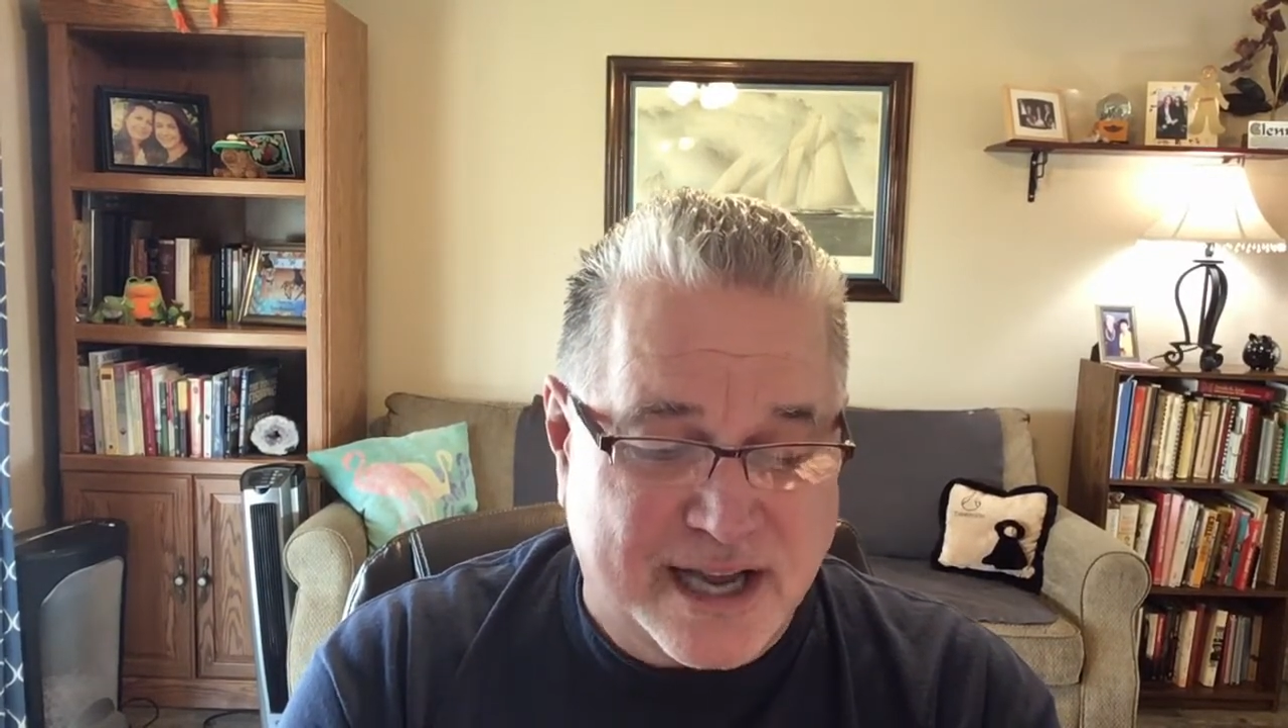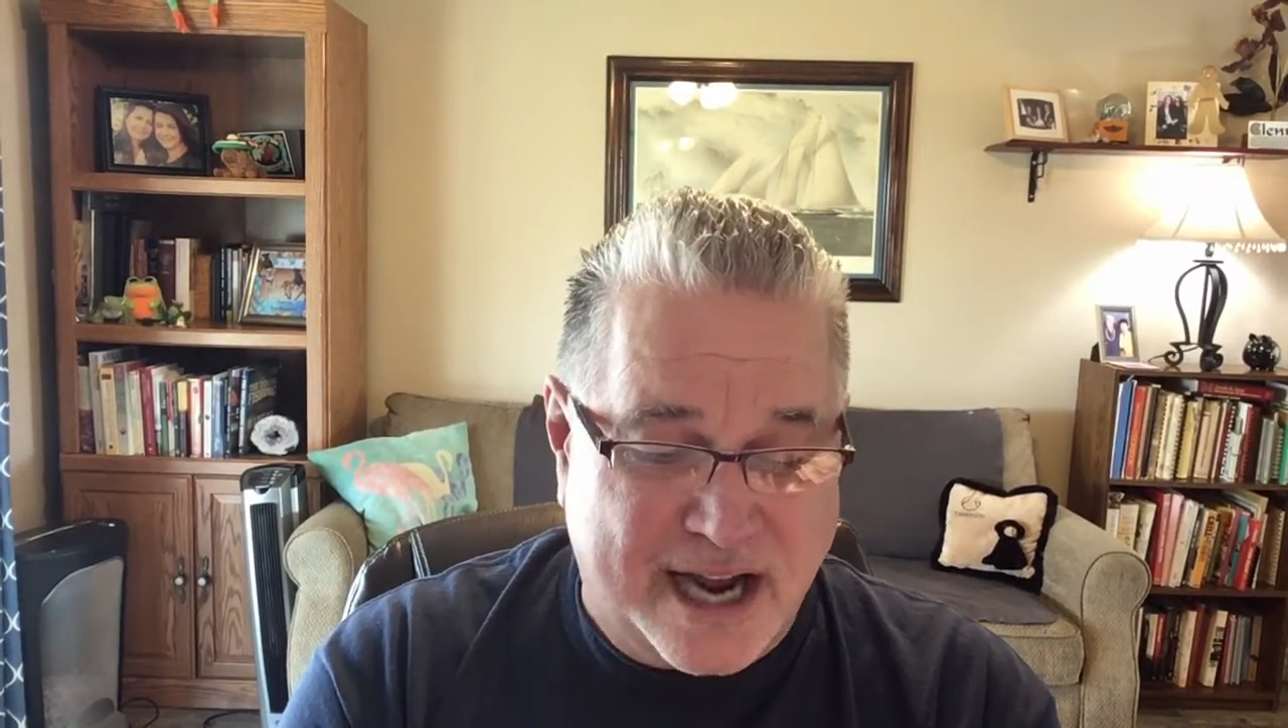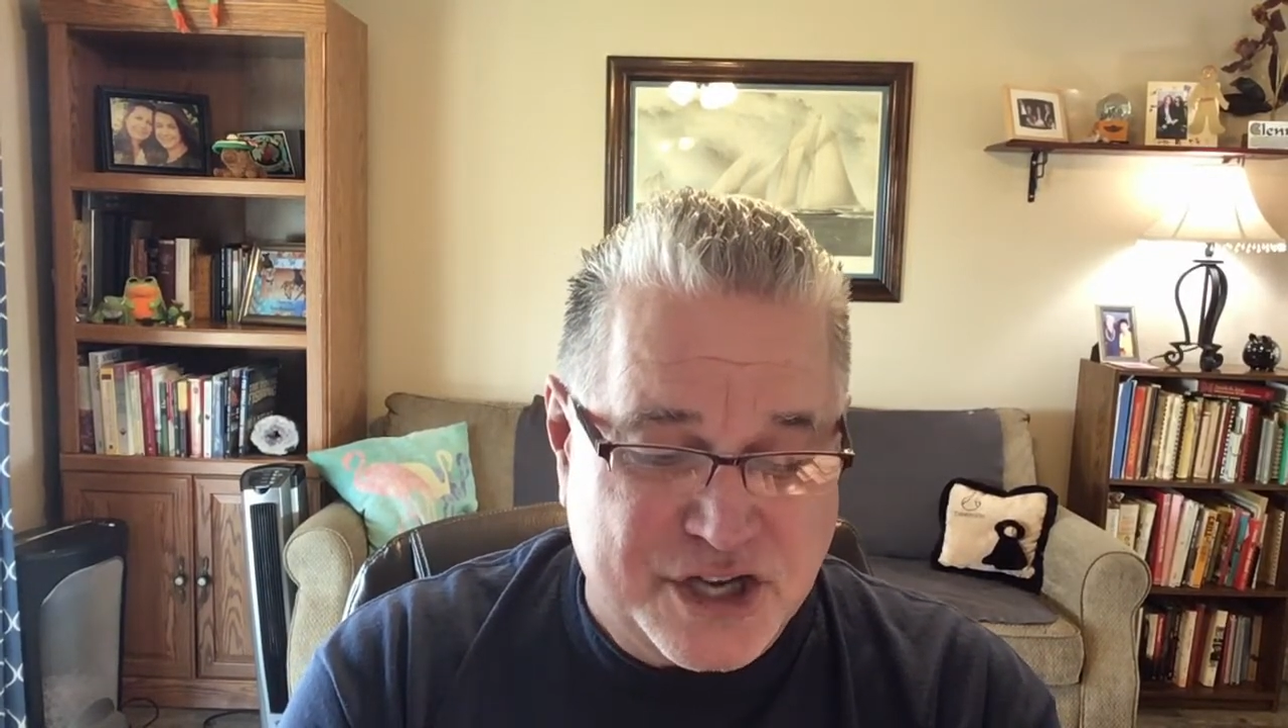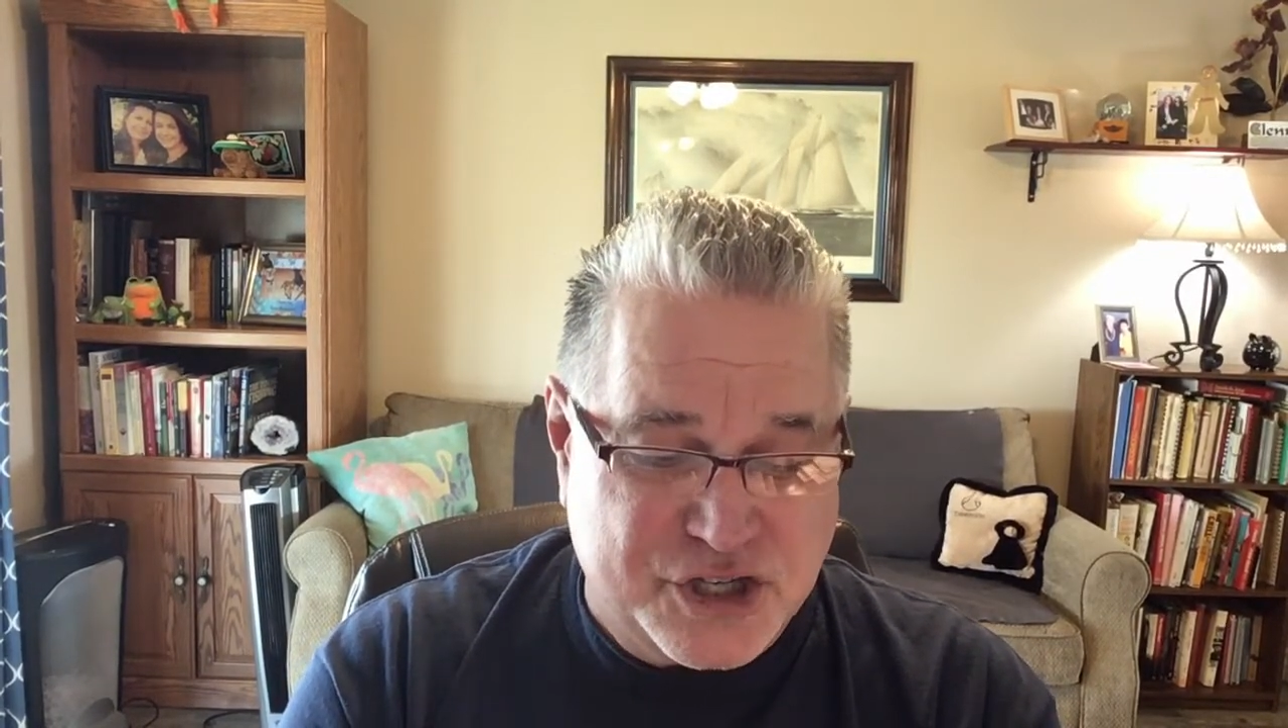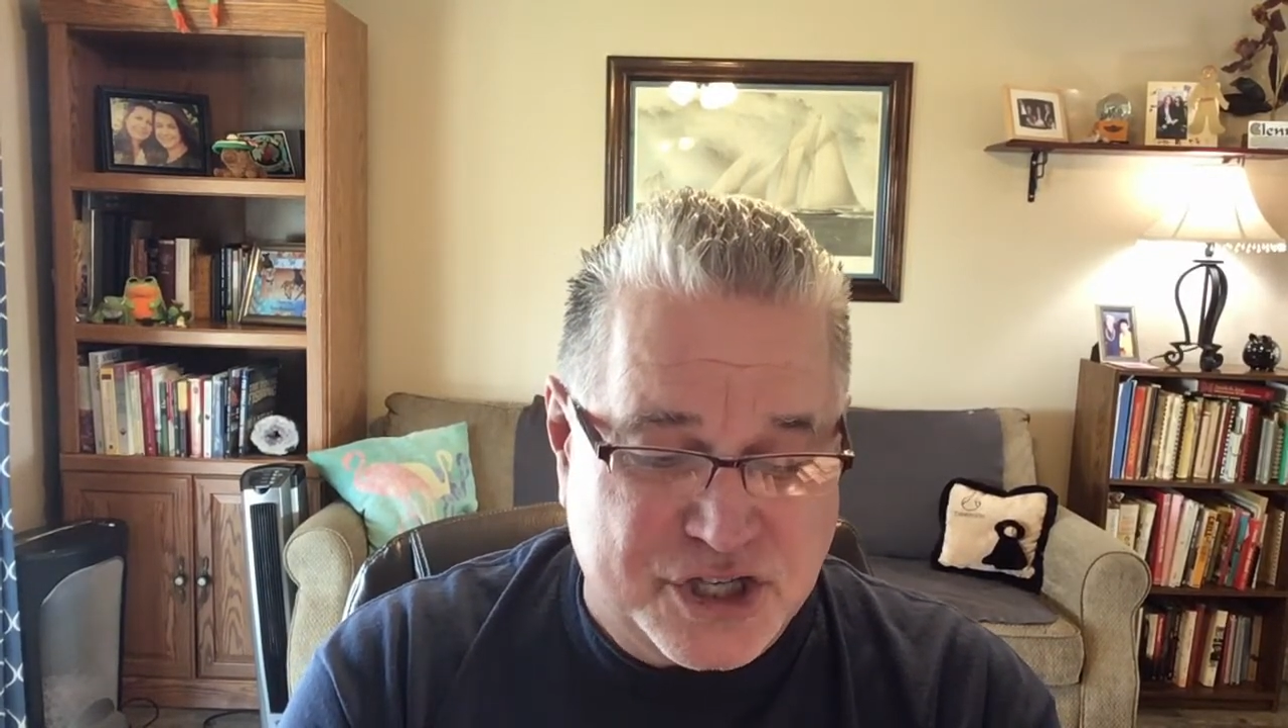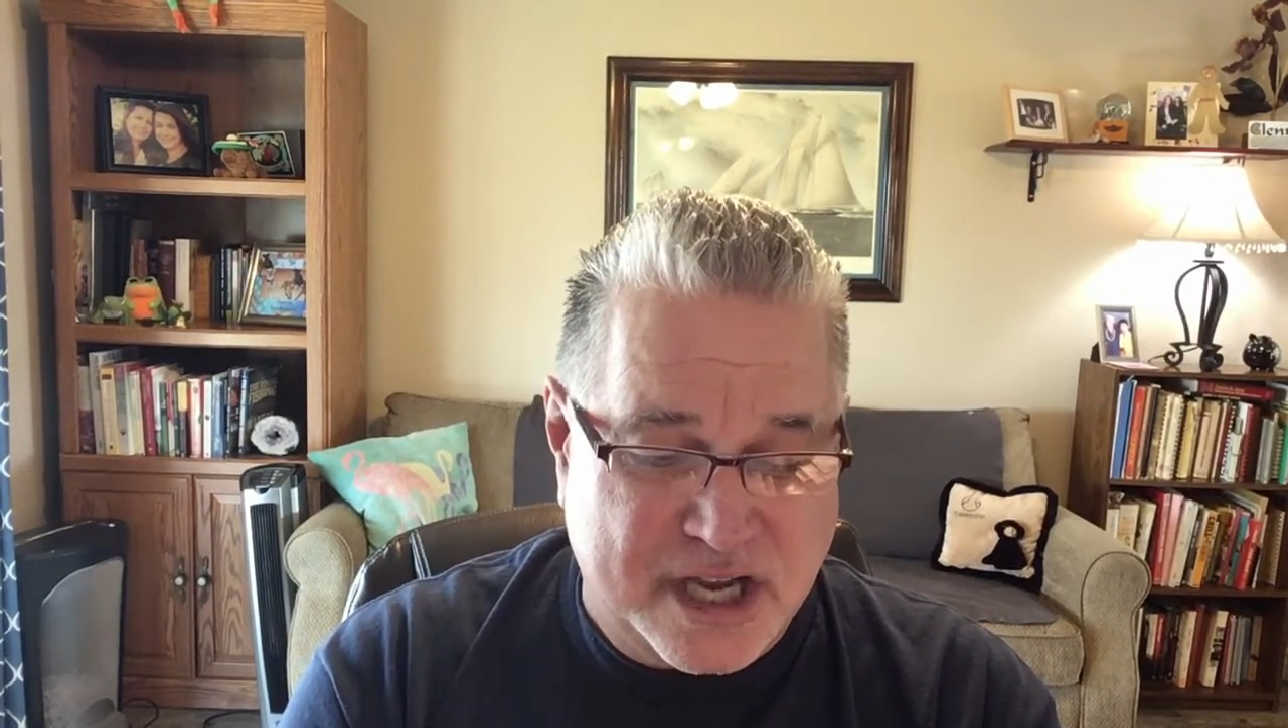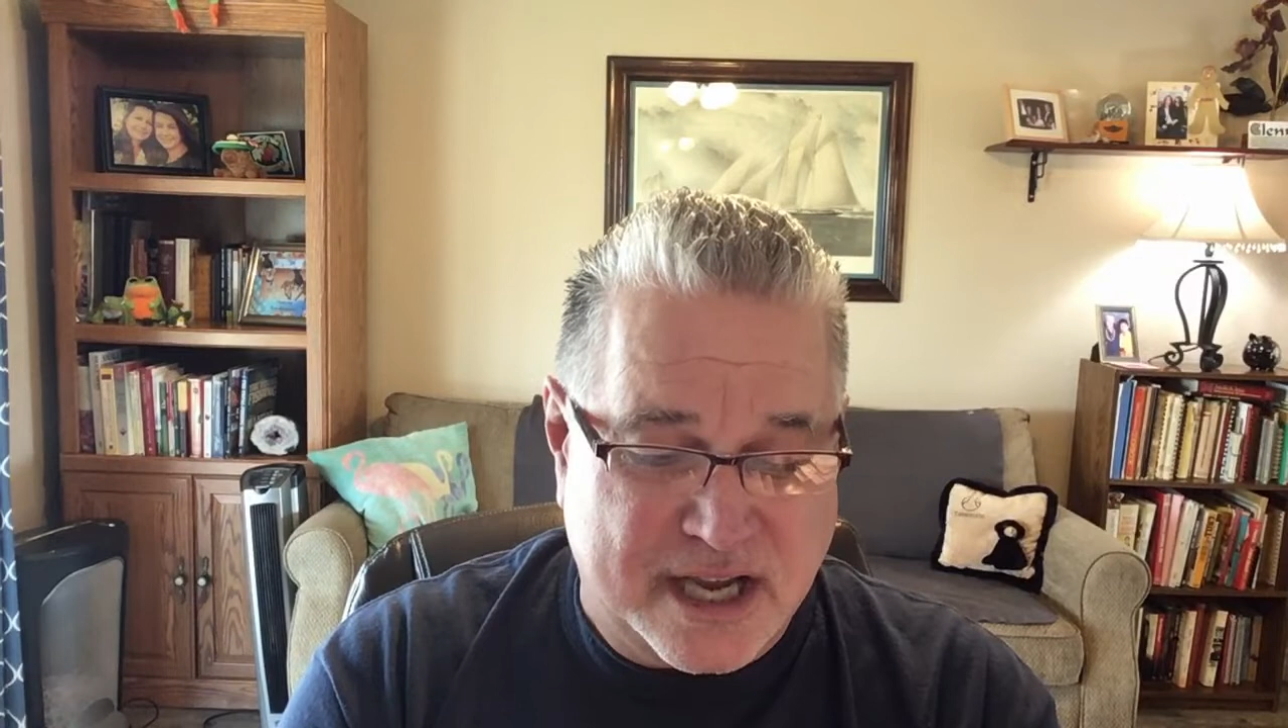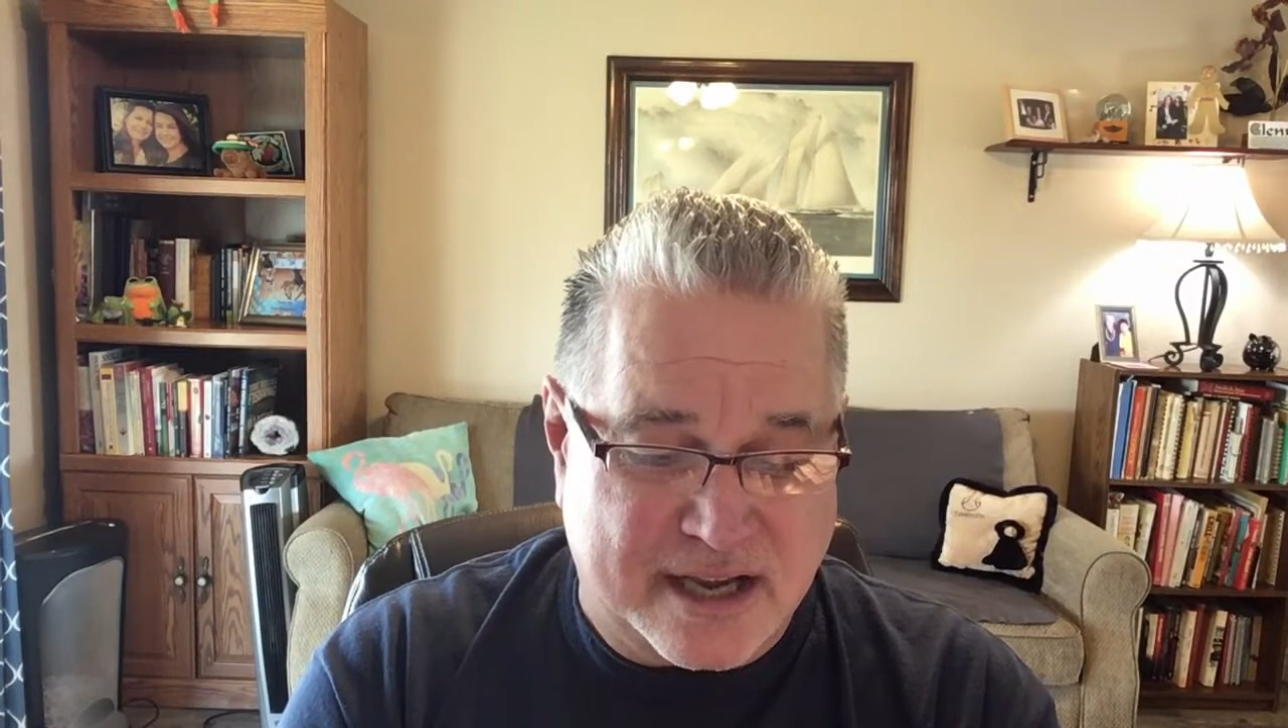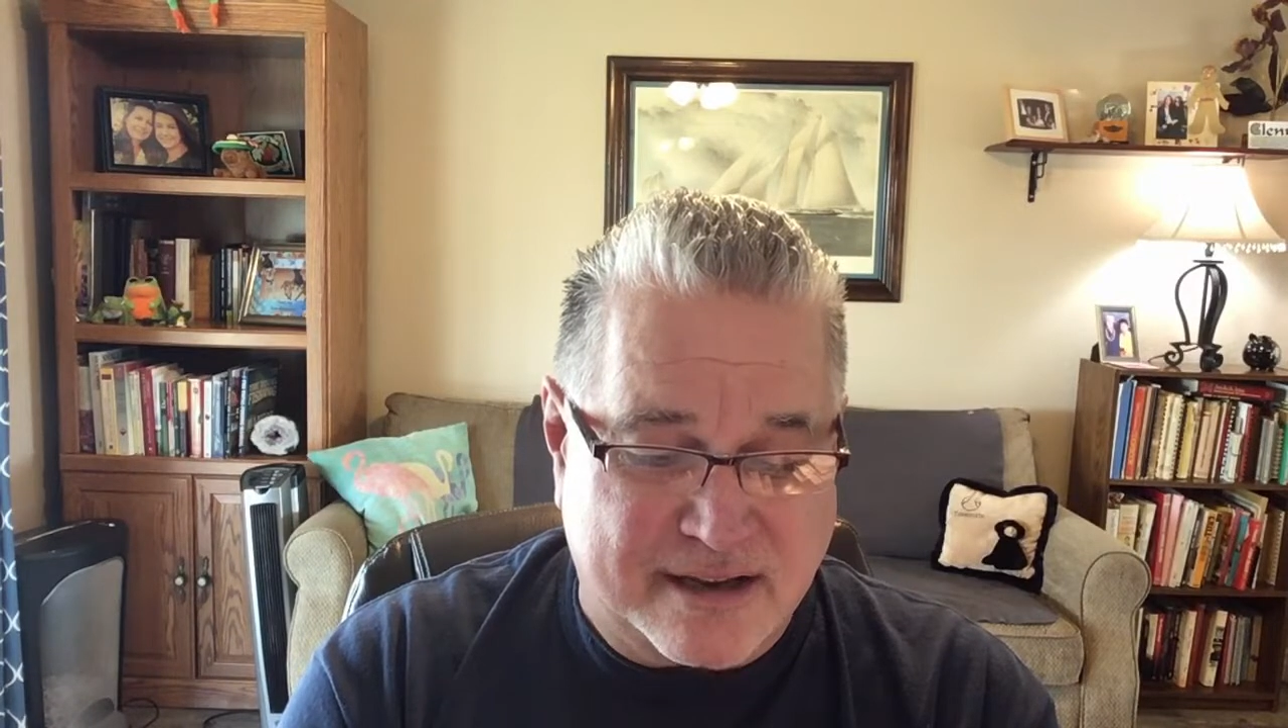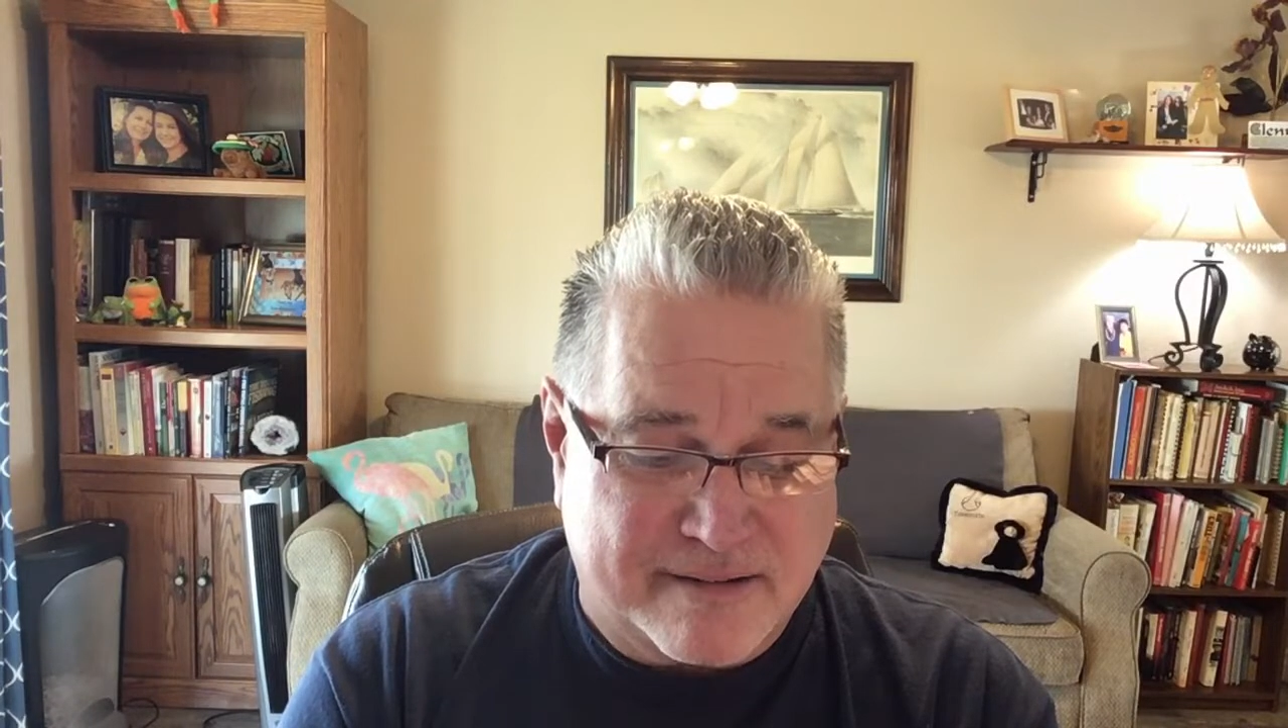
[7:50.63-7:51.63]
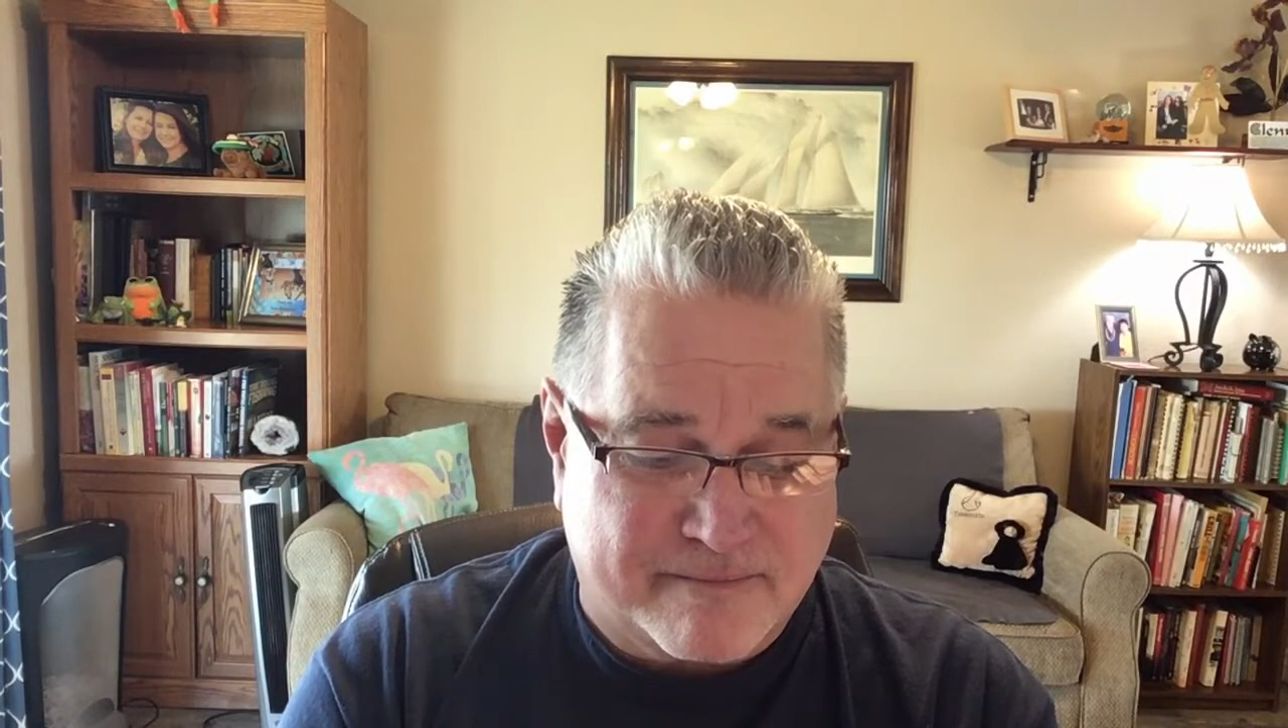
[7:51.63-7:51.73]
and I see.